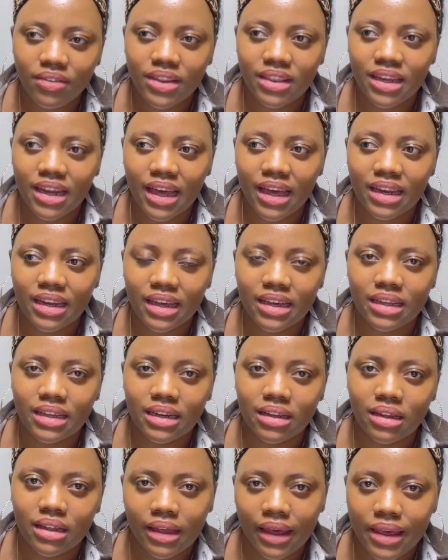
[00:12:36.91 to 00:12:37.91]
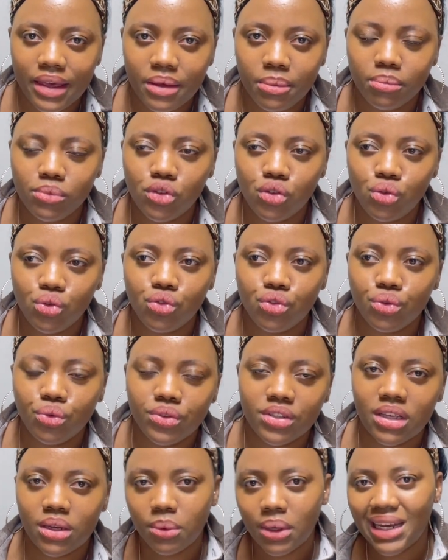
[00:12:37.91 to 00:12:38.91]
And then I had like a little game, 2
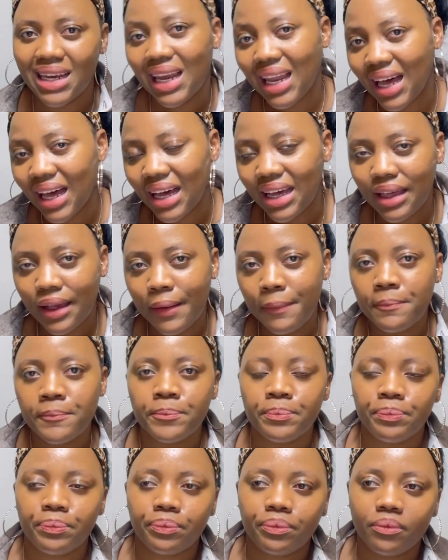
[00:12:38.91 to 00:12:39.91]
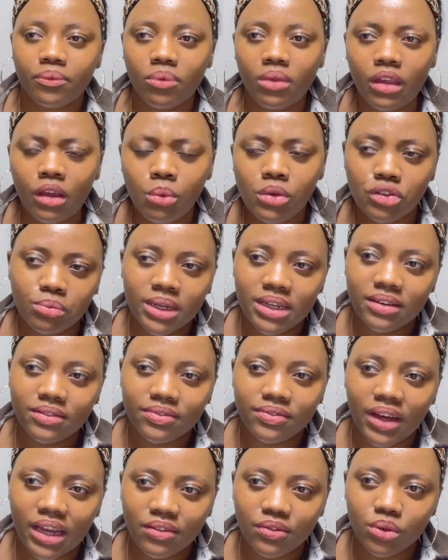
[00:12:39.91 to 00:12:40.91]
truths and 1 lie, which made it
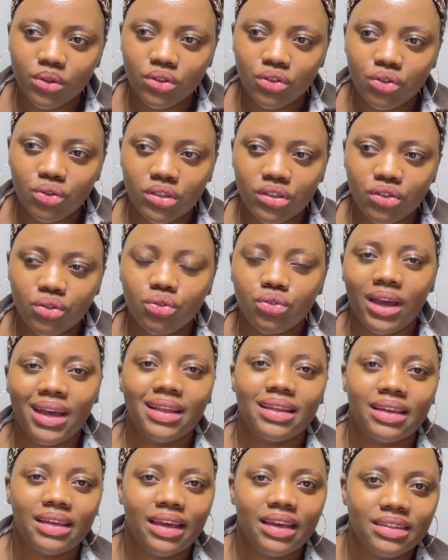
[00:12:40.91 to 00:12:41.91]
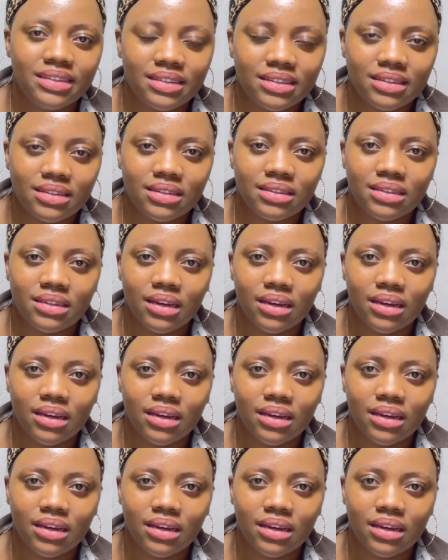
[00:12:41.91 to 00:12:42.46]
fun for the students to try and guess